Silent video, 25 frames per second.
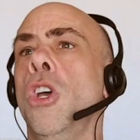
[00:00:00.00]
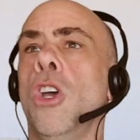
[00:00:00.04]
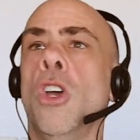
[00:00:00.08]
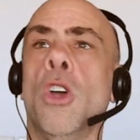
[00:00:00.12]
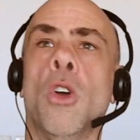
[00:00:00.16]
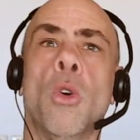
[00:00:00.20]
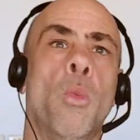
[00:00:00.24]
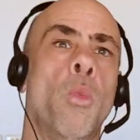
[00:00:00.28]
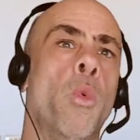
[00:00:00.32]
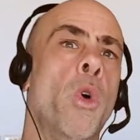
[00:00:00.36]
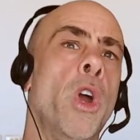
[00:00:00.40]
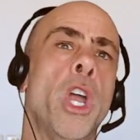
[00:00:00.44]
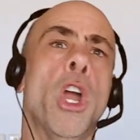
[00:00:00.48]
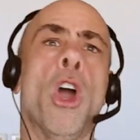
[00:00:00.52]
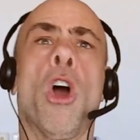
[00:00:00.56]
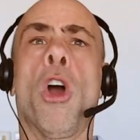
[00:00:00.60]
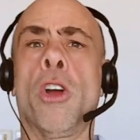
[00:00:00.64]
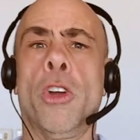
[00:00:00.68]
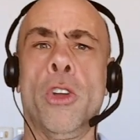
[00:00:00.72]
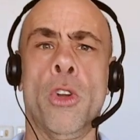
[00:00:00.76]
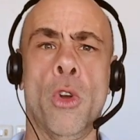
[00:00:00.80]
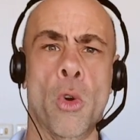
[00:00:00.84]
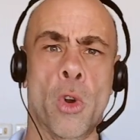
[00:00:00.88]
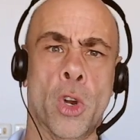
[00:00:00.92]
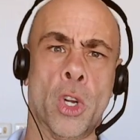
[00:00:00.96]
we are
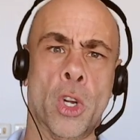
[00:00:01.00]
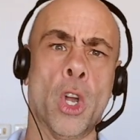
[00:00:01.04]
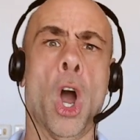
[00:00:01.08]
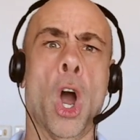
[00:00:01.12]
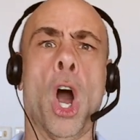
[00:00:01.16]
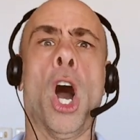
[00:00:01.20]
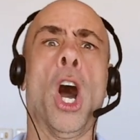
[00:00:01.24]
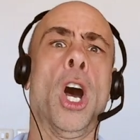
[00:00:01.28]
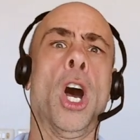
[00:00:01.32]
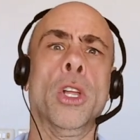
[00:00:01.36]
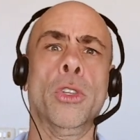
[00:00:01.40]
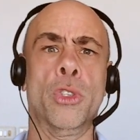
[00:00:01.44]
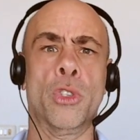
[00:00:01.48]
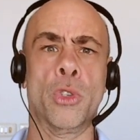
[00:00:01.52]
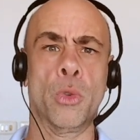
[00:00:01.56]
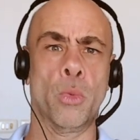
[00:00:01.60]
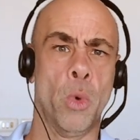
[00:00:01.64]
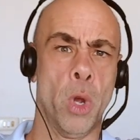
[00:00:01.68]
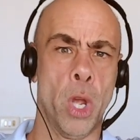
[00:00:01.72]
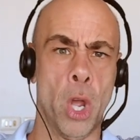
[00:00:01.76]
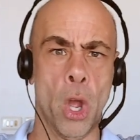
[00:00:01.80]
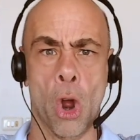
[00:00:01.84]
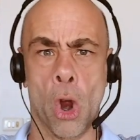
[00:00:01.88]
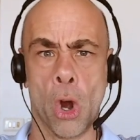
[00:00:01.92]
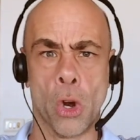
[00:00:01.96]
your gods, we
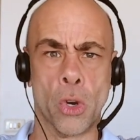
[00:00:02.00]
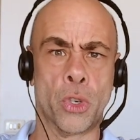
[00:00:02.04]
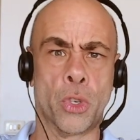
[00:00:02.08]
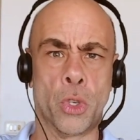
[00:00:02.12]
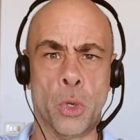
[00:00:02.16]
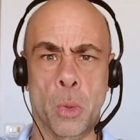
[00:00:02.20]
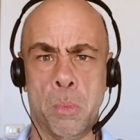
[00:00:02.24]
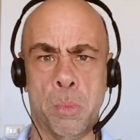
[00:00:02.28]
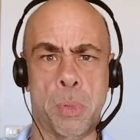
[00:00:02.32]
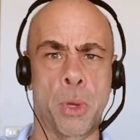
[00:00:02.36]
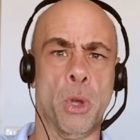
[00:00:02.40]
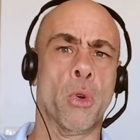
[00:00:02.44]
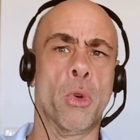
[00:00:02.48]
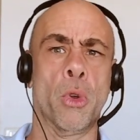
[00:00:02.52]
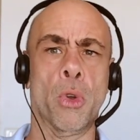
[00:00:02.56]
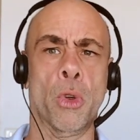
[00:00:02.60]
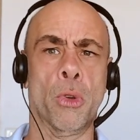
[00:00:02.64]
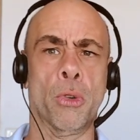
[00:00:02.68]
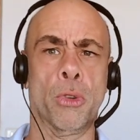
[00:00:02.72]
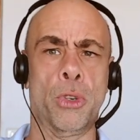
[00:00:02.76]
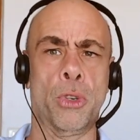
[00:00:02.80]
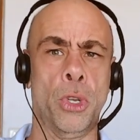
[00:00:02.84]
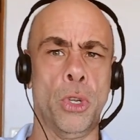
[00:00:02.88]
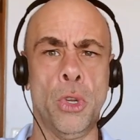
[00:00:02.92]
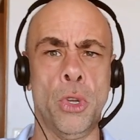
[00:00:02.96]
are superior
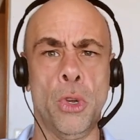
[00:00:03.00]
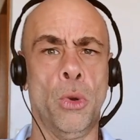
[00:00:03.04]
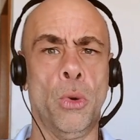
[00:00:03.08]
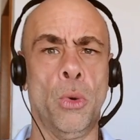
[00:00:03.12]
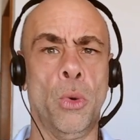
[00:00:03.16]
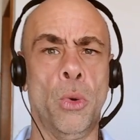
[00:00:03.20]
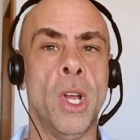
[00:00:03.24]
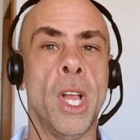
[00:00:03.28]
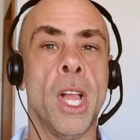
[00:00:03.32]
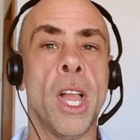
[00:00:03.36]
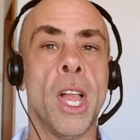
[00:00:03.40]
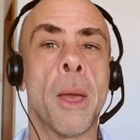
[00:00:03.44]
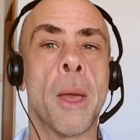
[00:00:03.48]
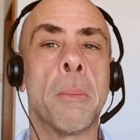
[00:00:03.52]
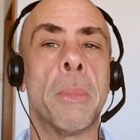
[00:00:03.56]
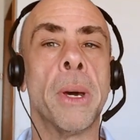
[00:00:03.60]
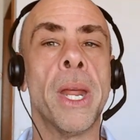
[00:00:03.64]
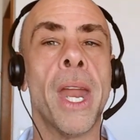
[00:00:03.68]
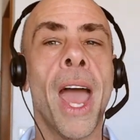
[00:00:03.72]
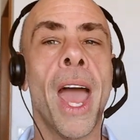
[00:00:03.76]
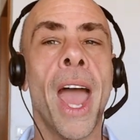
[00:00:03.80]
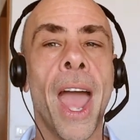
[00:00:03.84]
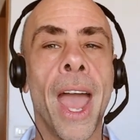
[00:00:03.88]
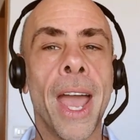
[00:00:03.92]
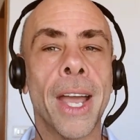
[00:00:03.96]
to you. But
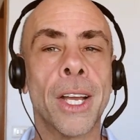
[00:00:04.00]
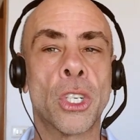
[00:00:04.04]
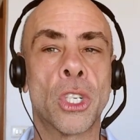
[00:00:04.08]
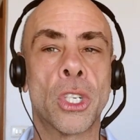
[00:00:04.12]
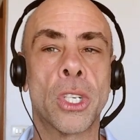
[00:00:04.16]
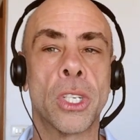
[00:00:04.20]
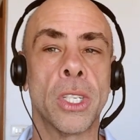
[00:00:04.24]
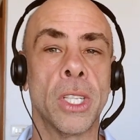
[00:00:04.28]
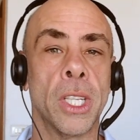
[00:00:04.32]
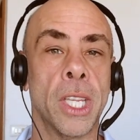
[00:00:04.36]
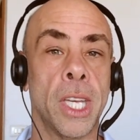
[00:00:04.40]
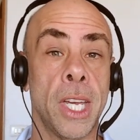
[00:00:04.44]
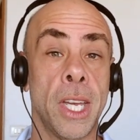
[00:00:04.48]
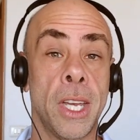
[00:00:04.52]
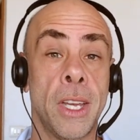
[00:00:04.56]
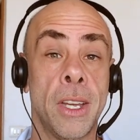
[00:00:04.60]
actually,